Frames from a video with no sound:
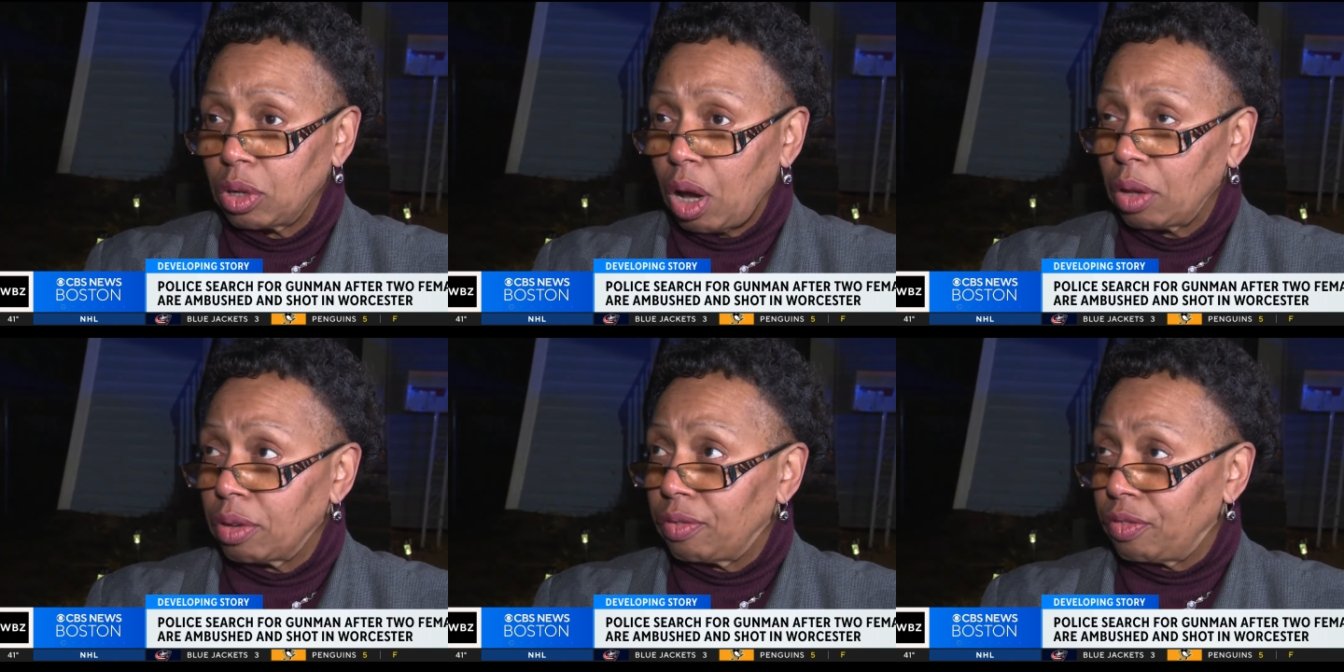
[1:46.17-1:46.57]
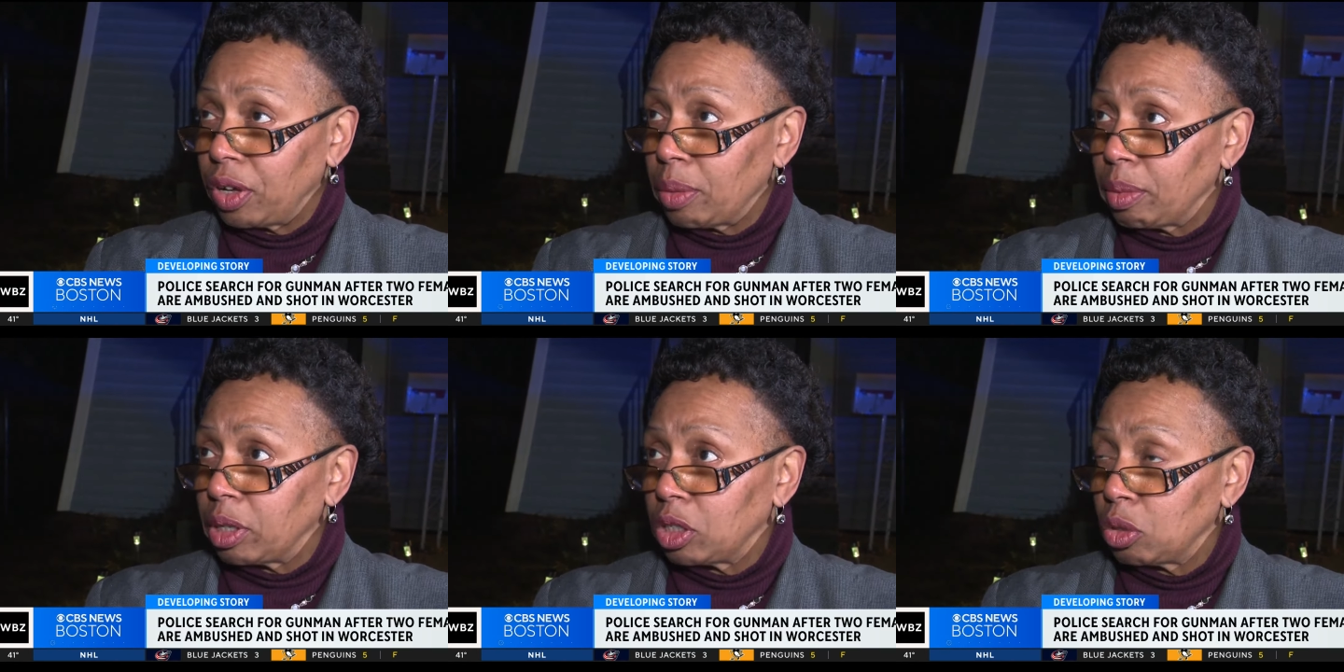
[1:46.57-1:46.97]
other
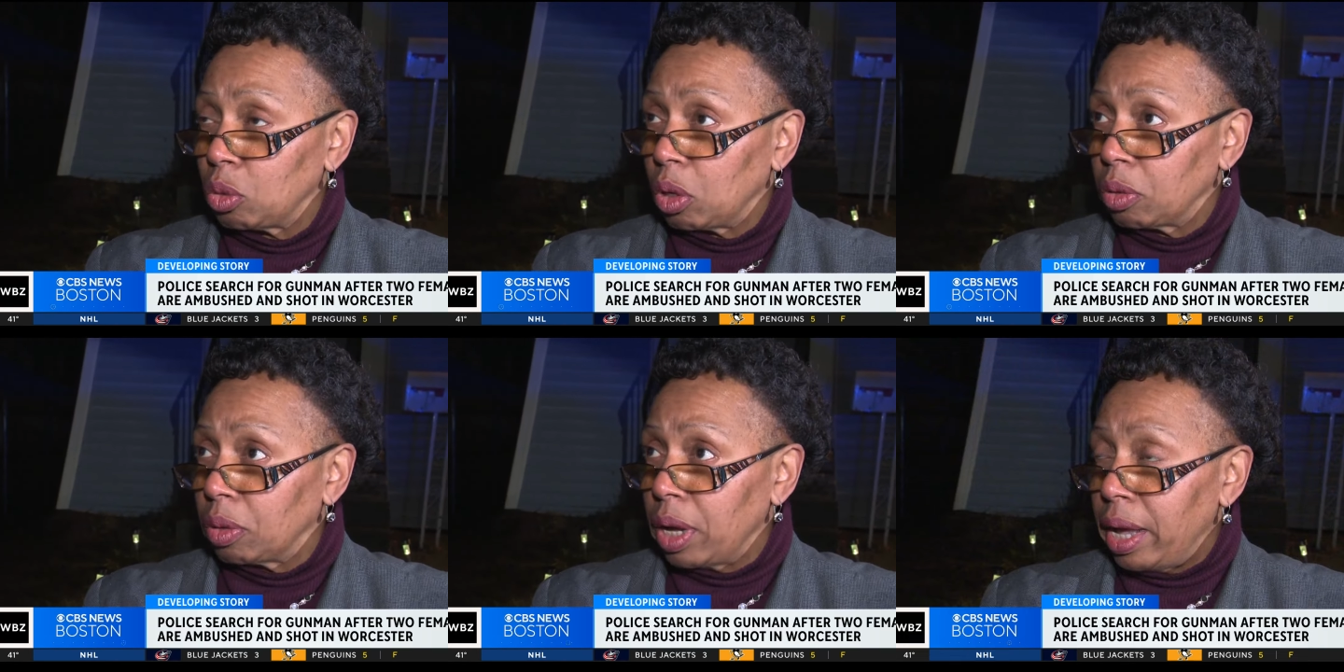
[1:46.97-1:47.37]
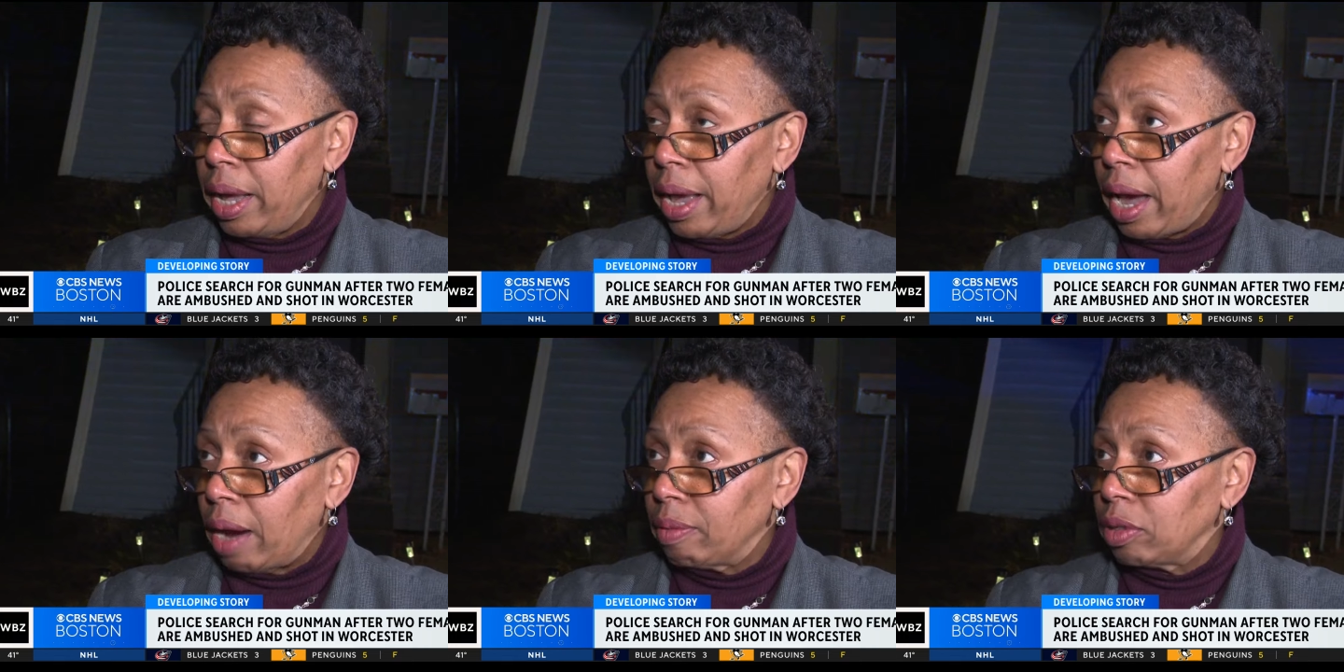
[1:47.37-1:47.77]
families who are
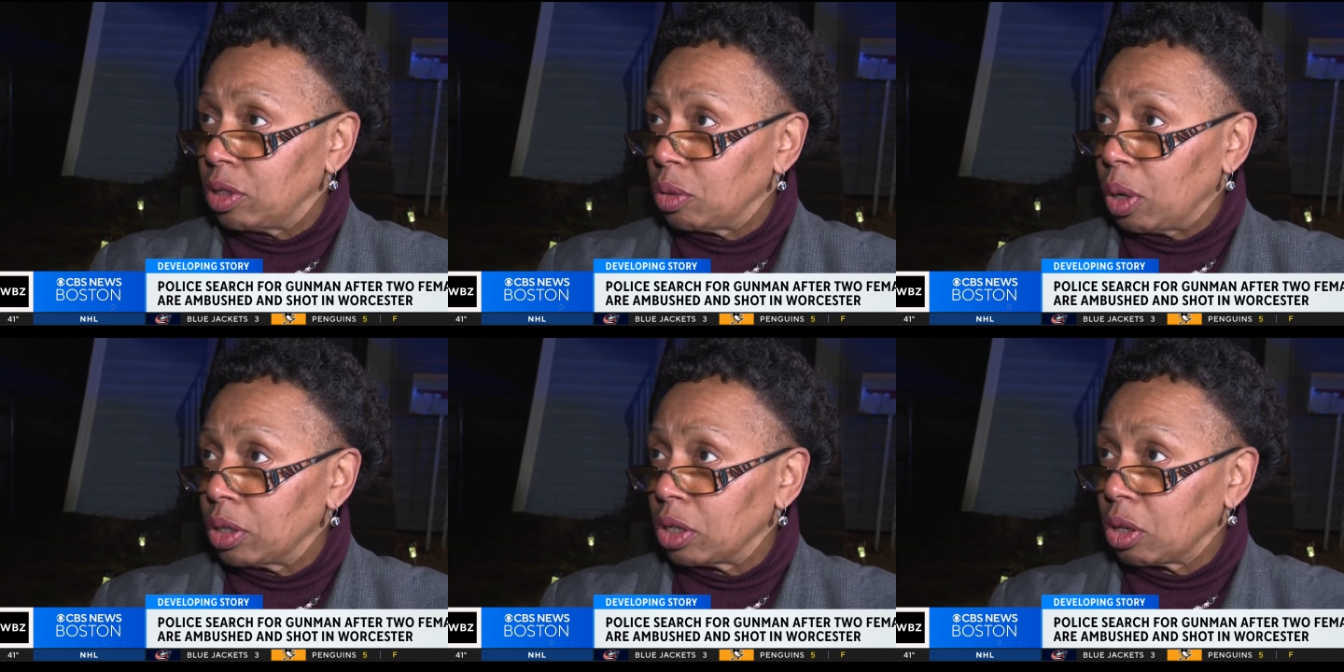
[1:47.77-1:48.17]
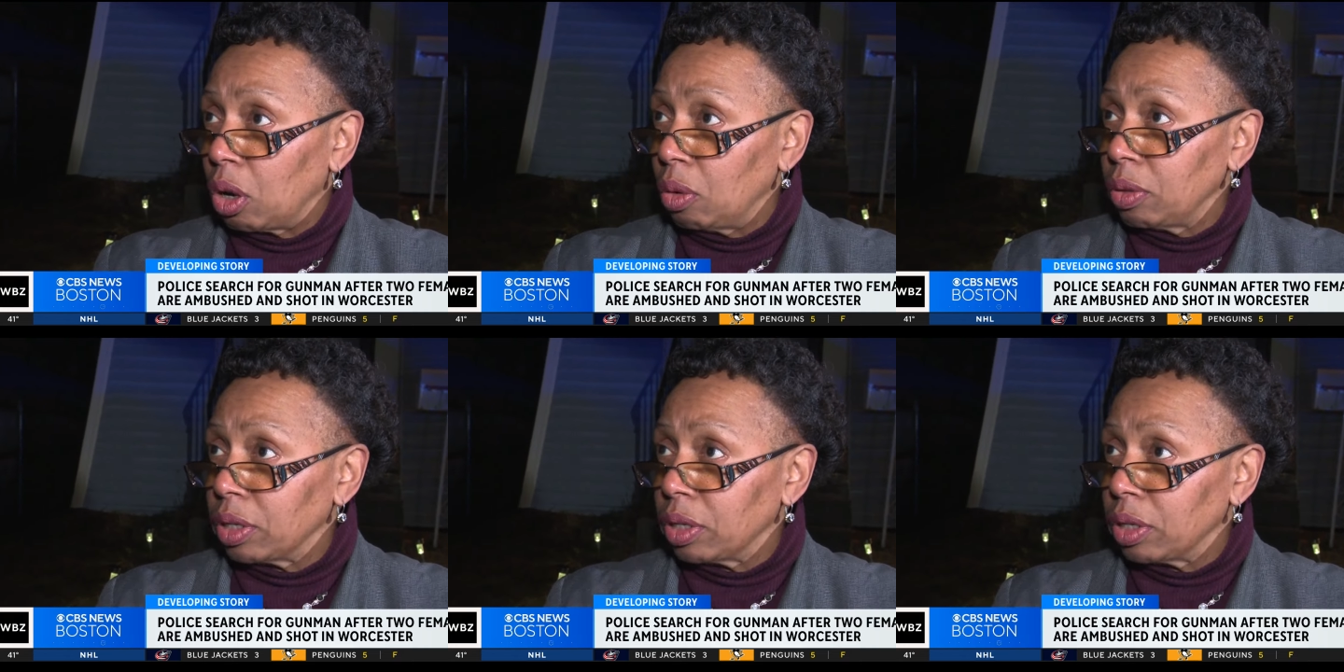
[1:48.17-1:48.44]
having to undergo